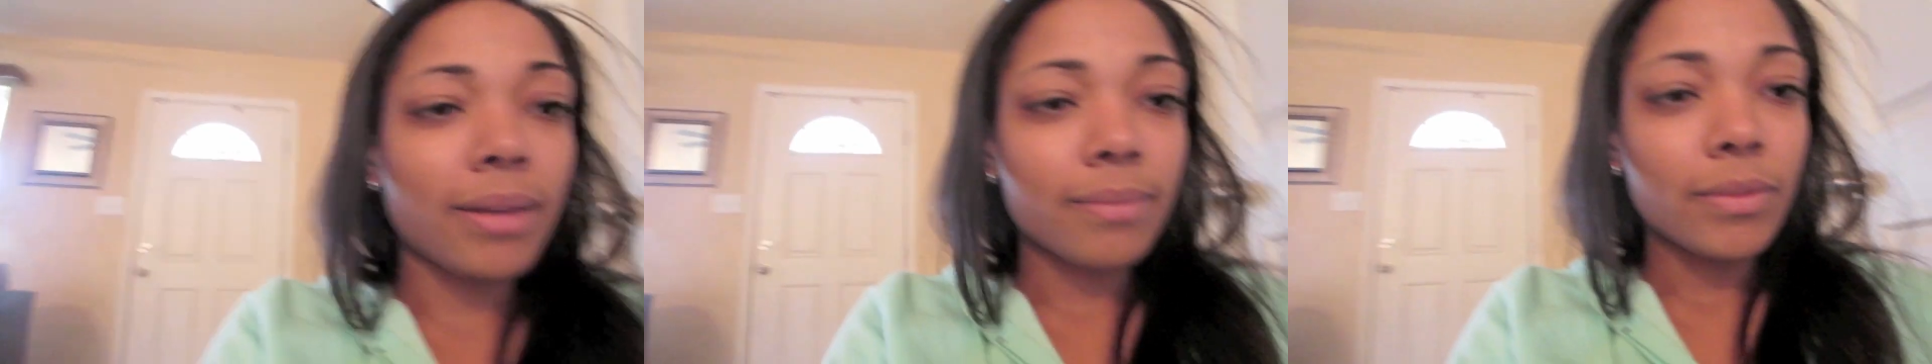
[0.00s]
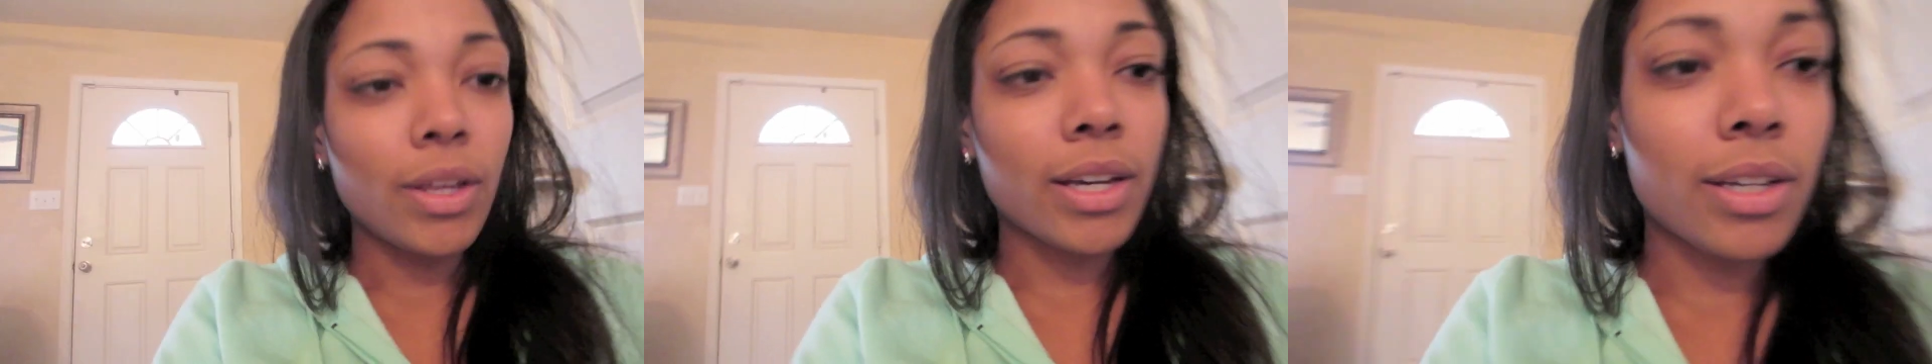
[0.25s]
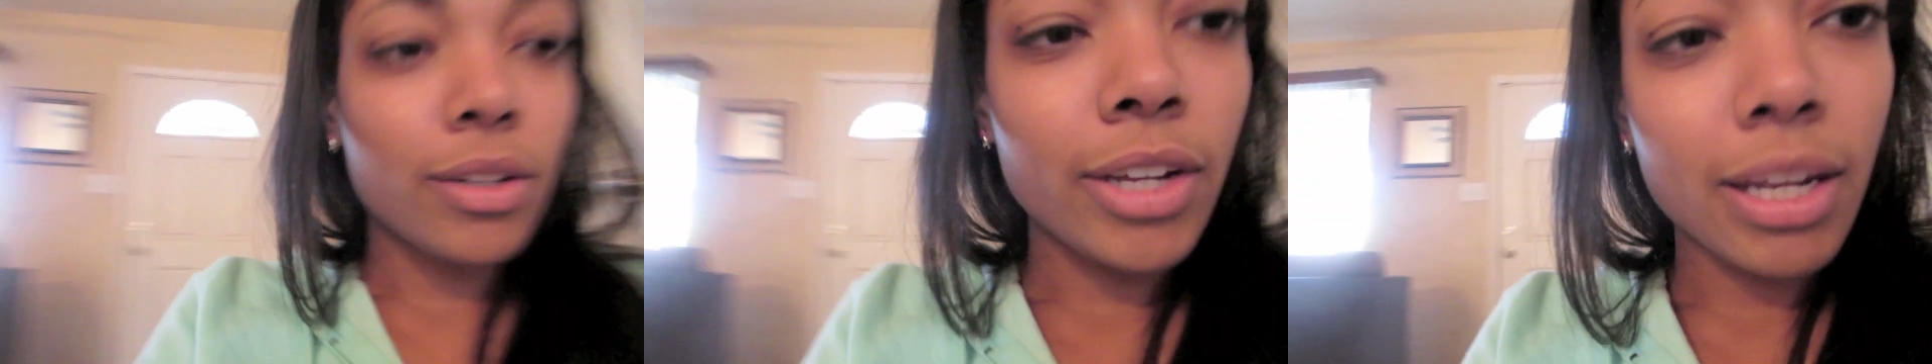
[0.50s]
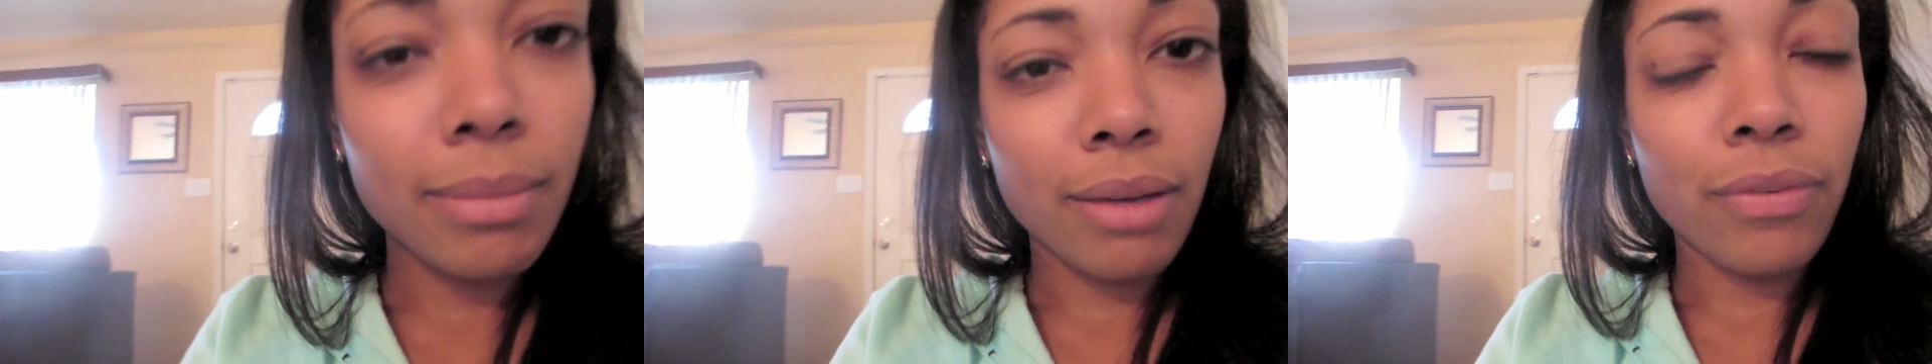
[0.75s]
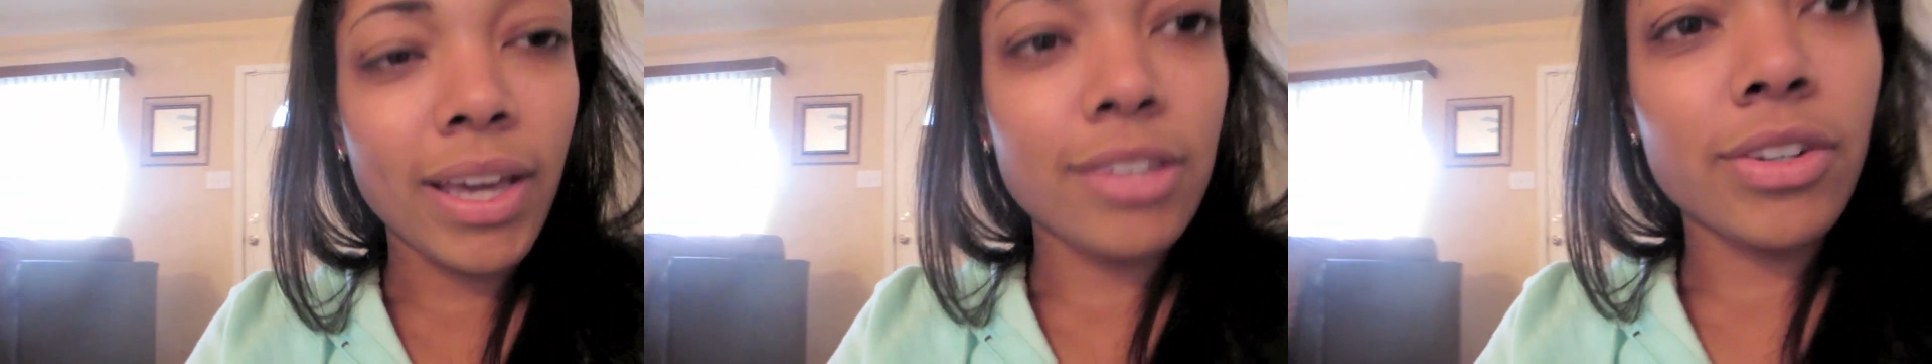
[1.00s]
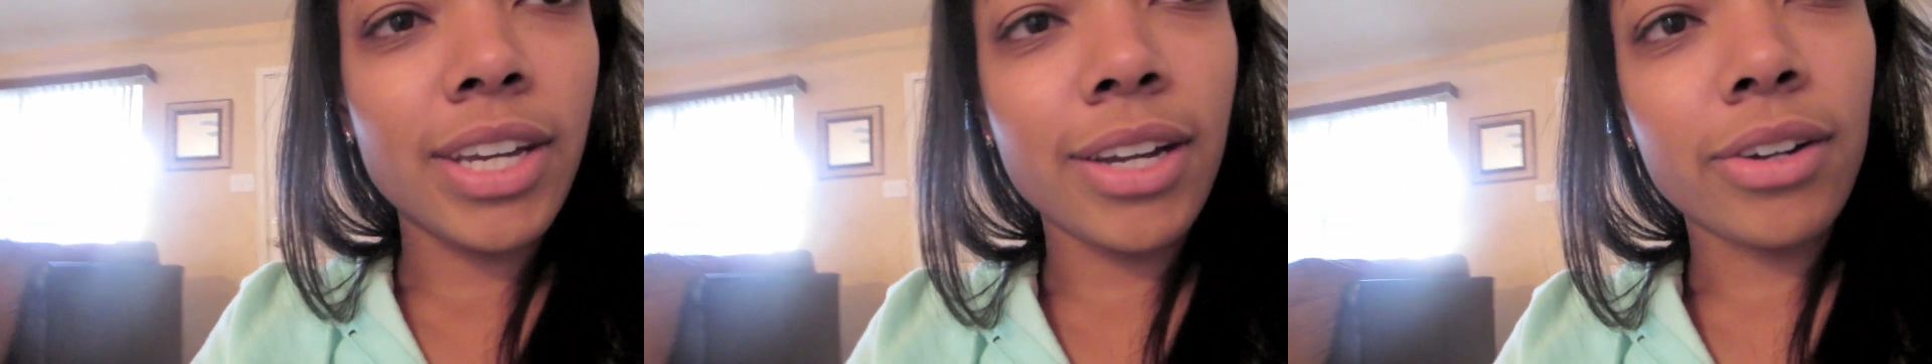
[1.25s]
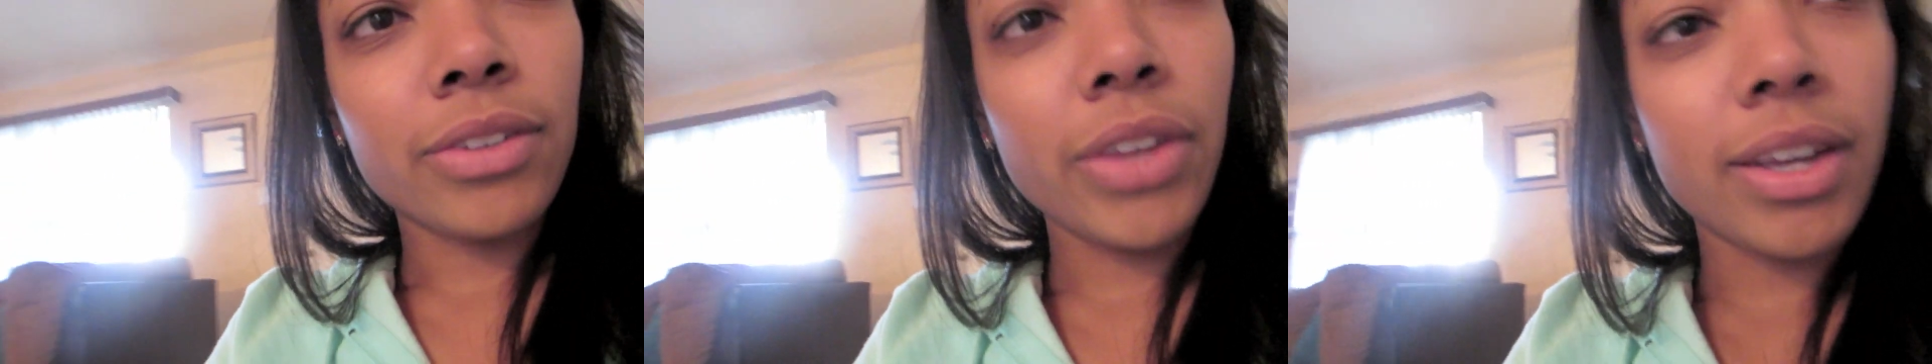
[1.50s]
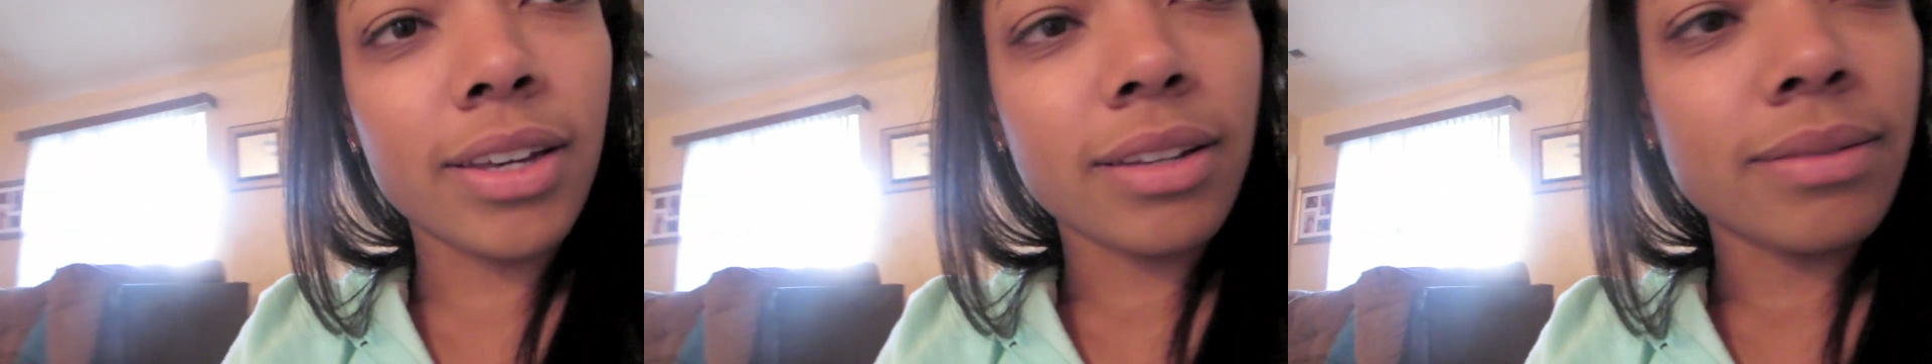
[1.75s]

Look. Look at my face right here. Look.